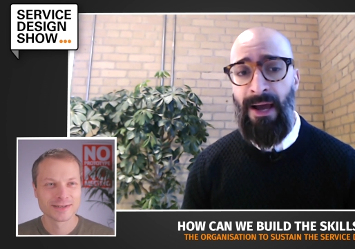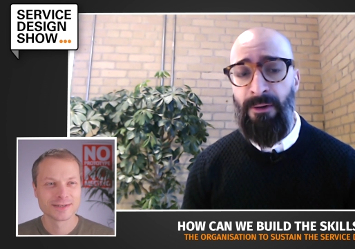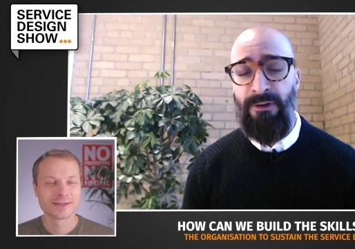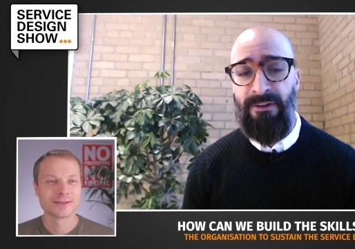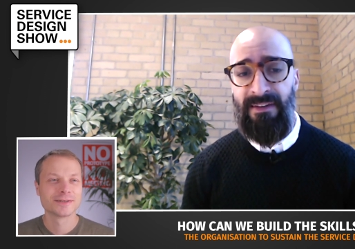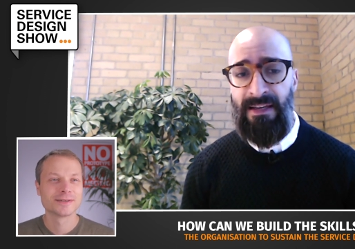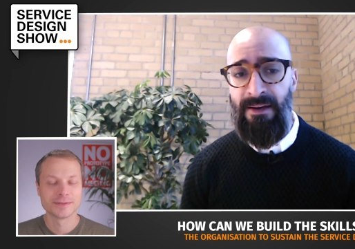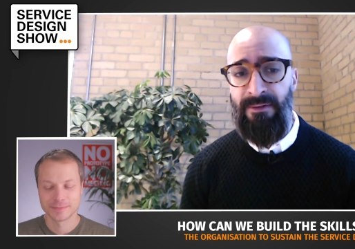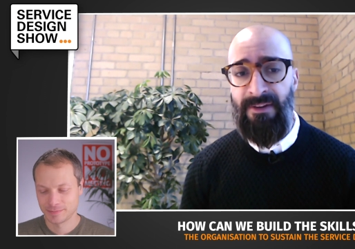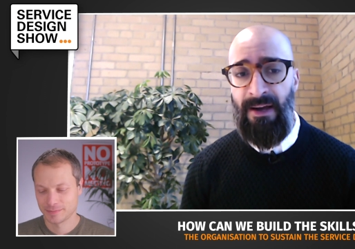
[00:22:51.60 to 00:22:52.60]
Speaker 1: out your
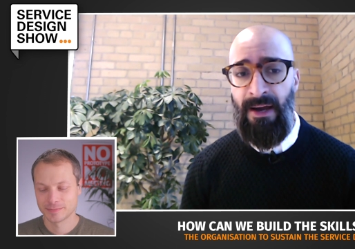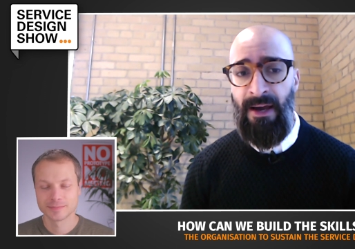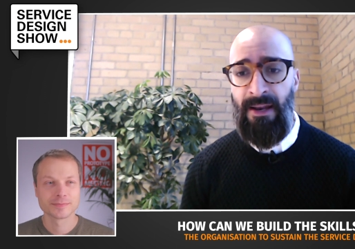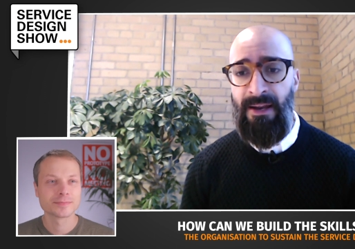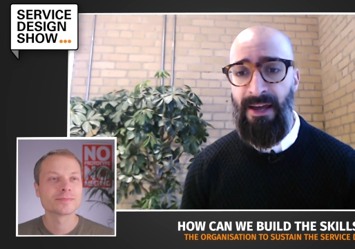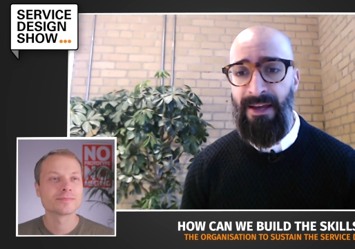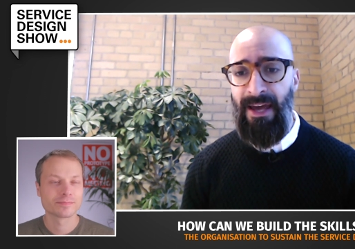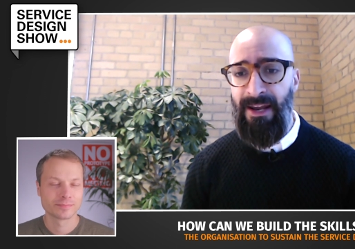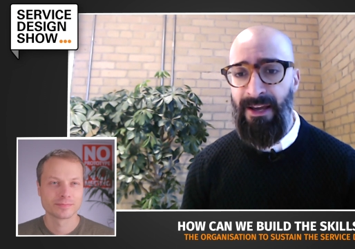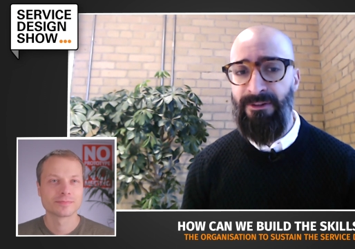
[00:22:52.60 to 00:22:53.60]
sleeves and
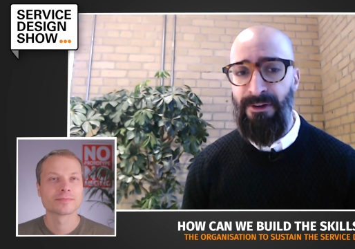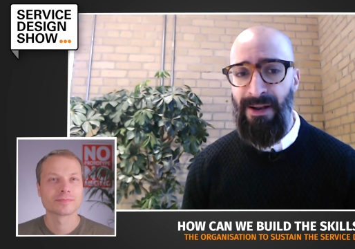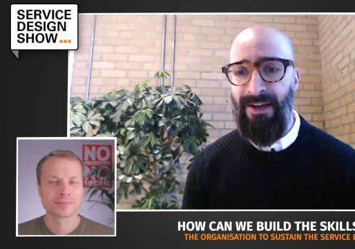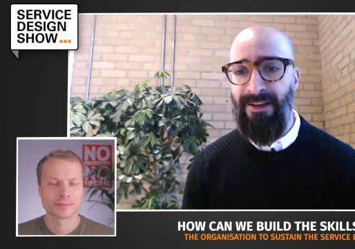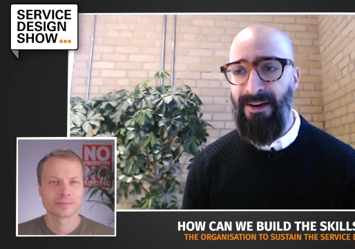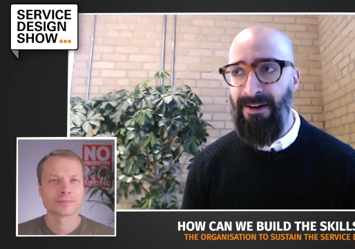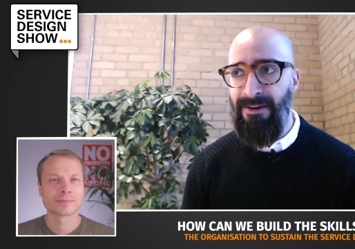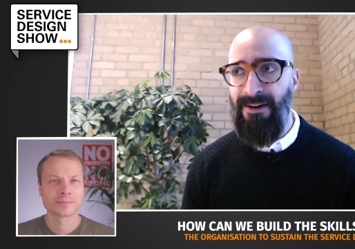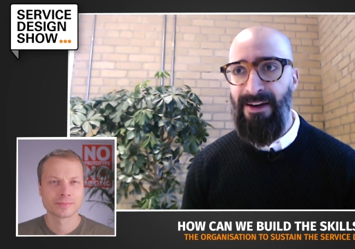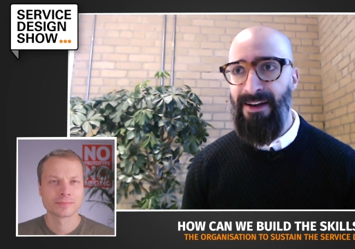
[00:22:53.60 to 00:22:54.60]
getting into like
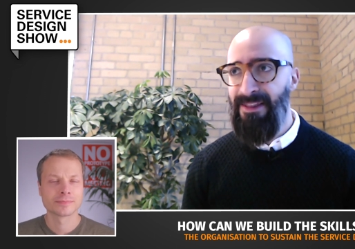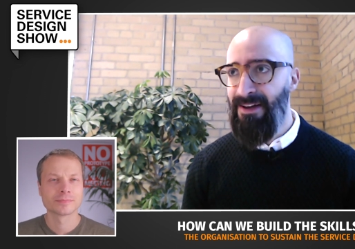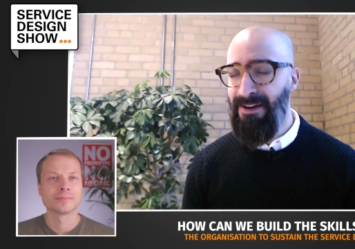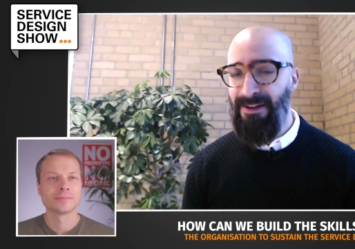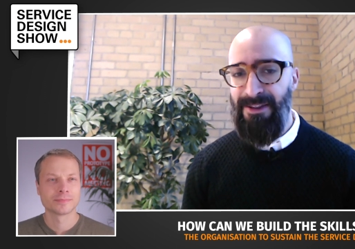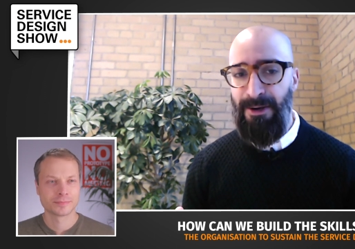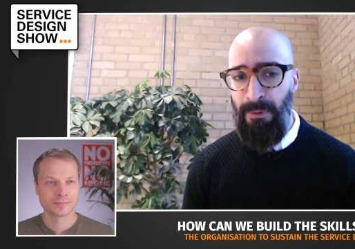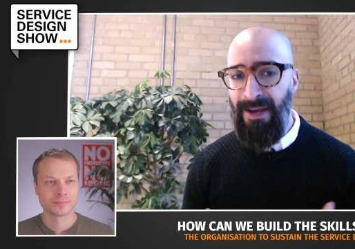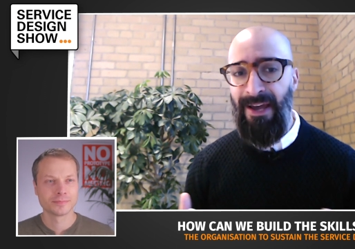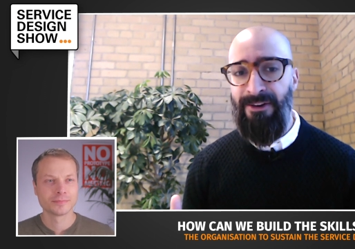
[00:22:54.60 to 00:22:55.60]
the the, the
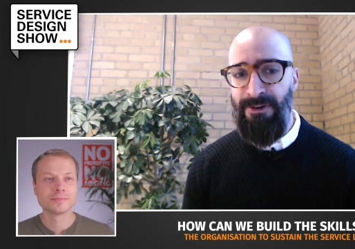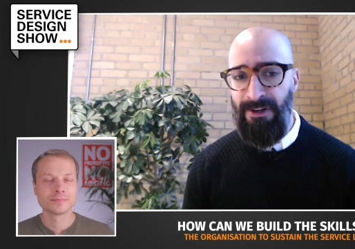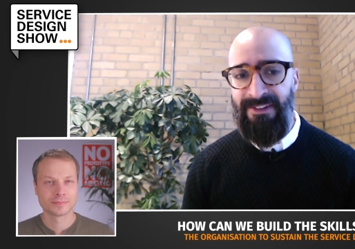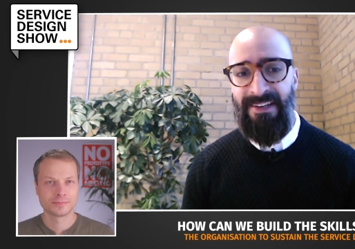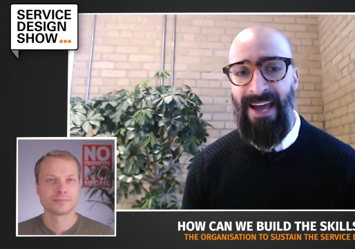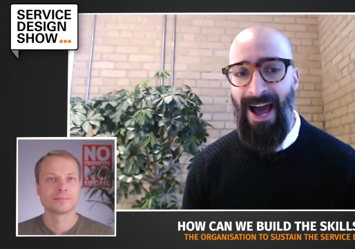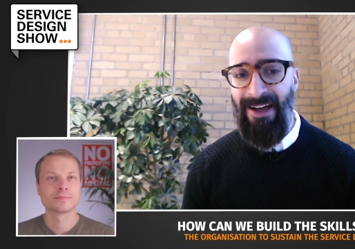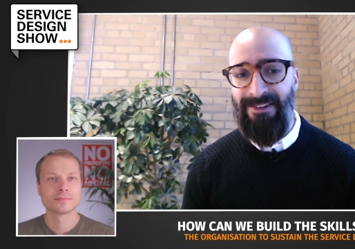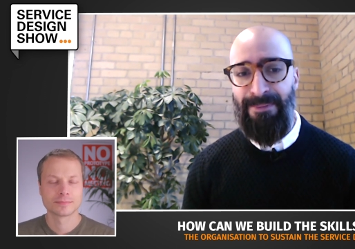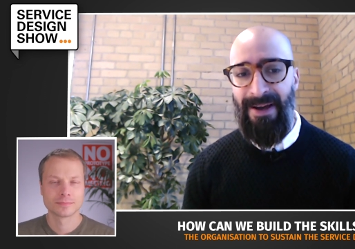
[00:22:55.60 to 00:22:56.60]
quick and dirty
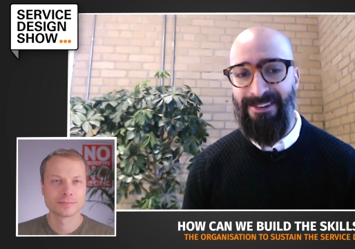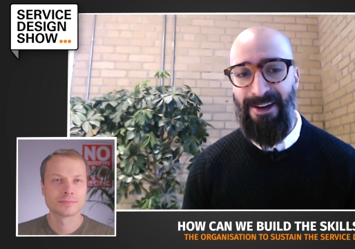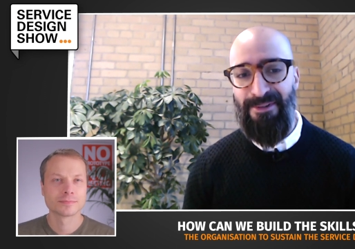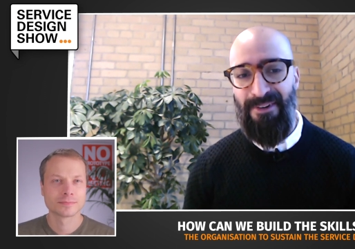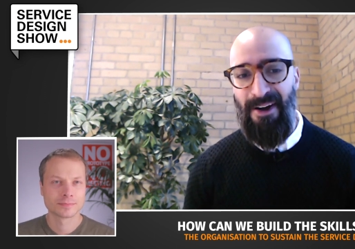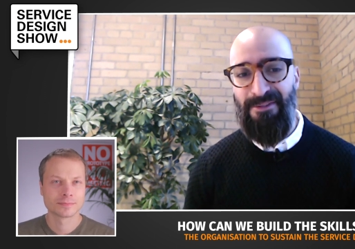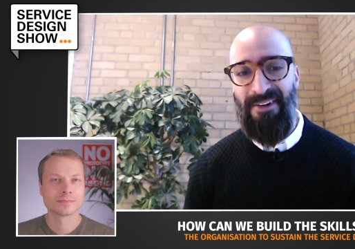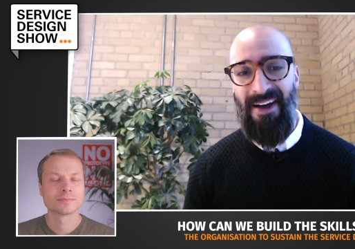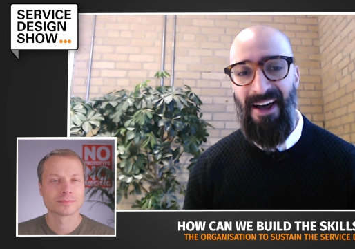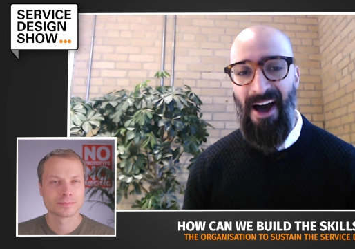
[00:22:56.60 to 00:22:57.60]
aspect of, of,
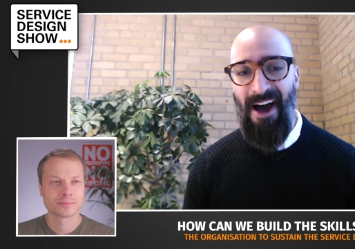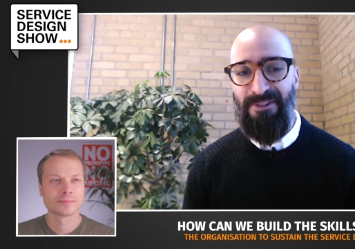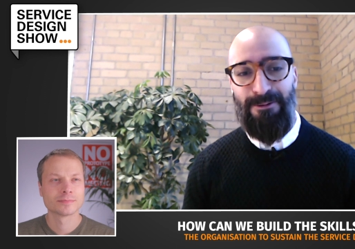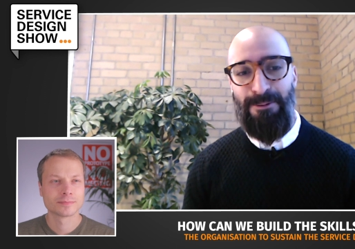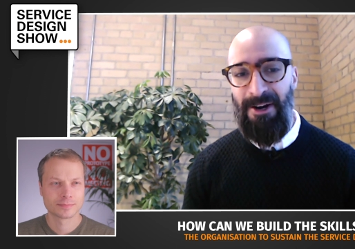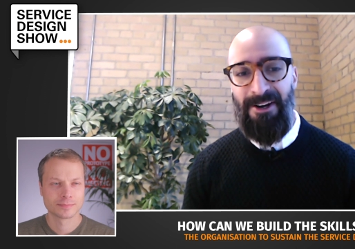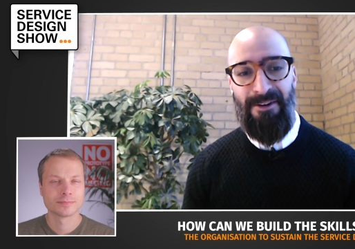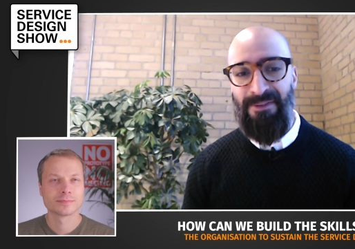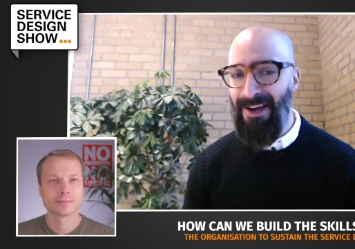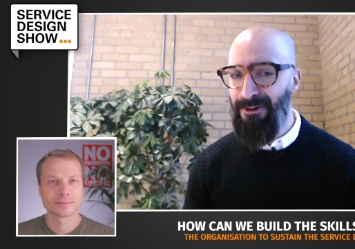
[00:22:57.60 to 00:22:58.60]
of this work of
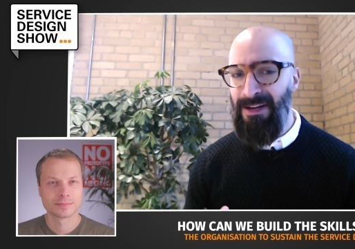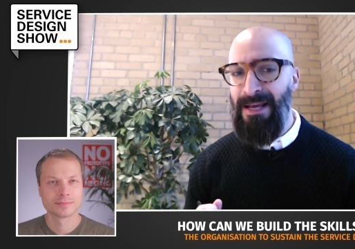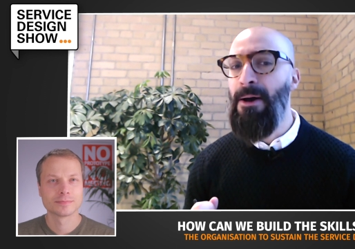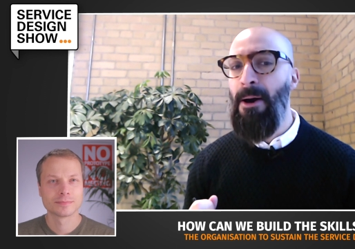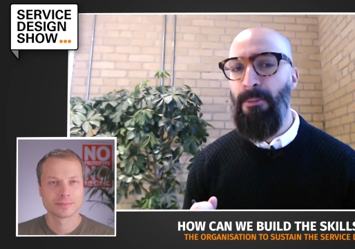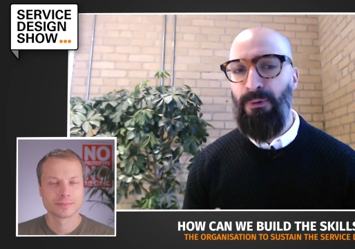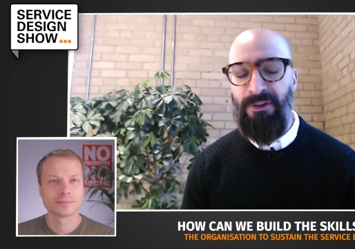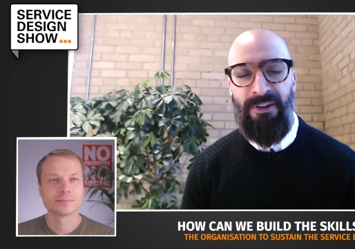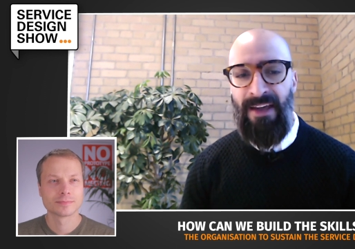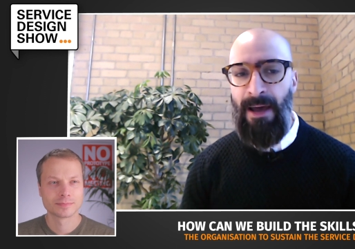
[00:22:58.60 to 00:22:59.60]
like really
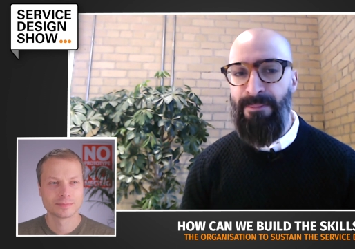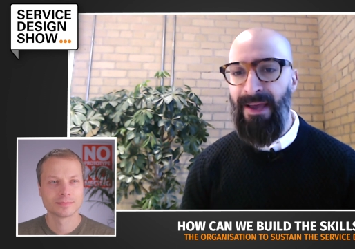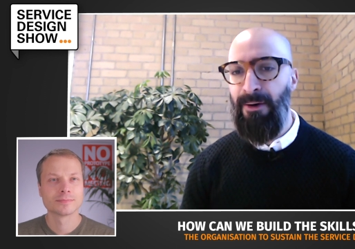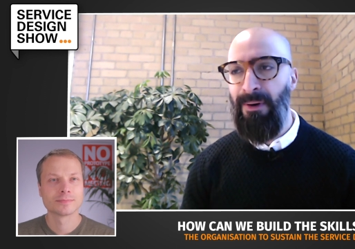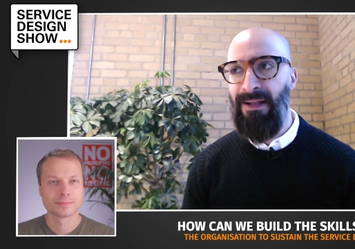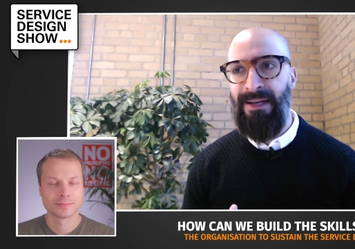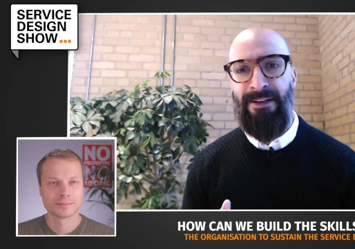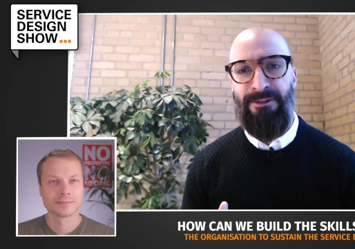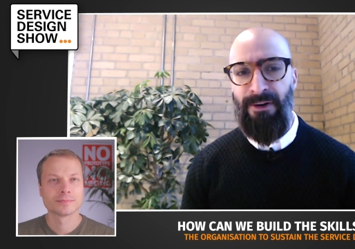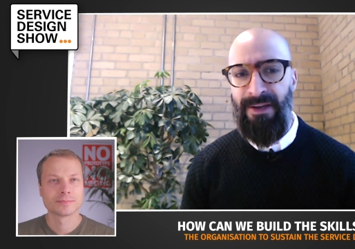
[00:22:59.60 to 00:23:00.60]
prototyping quickly,
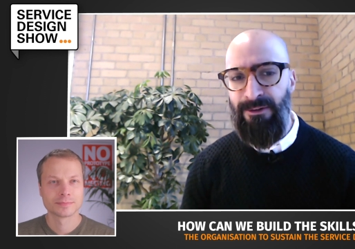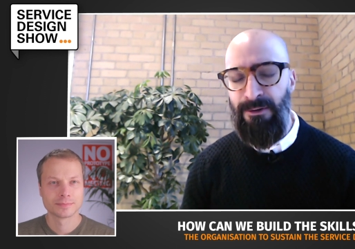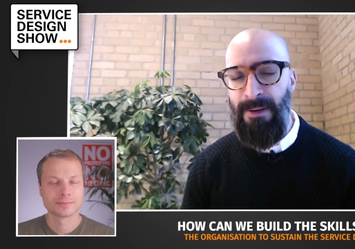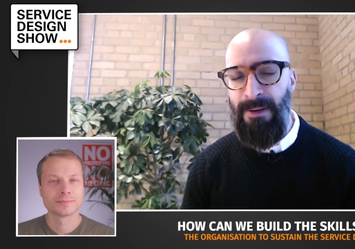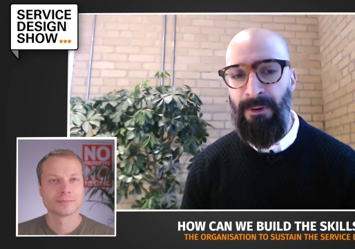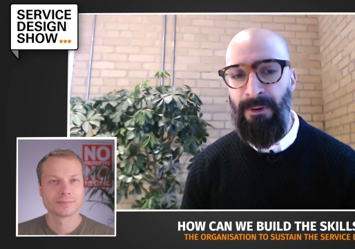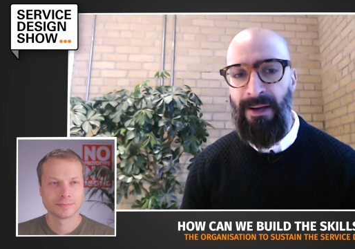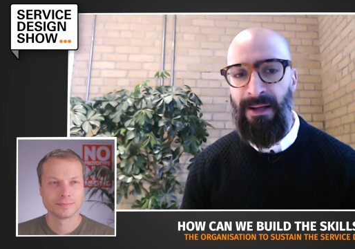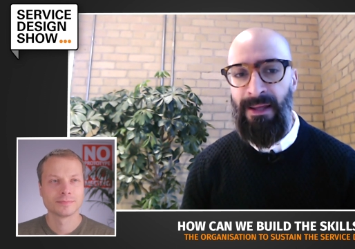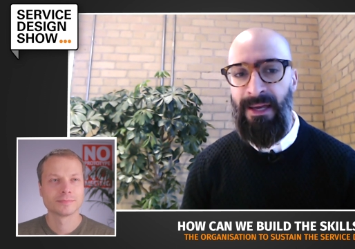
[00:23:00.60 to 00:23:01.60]
talking to people
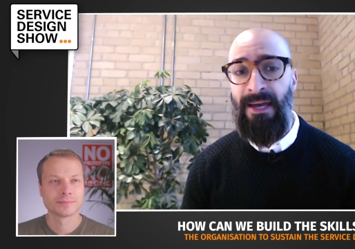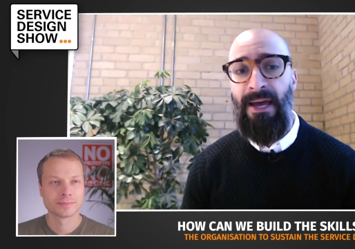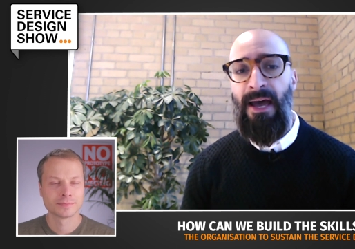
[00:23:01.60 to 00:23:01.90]
quickly,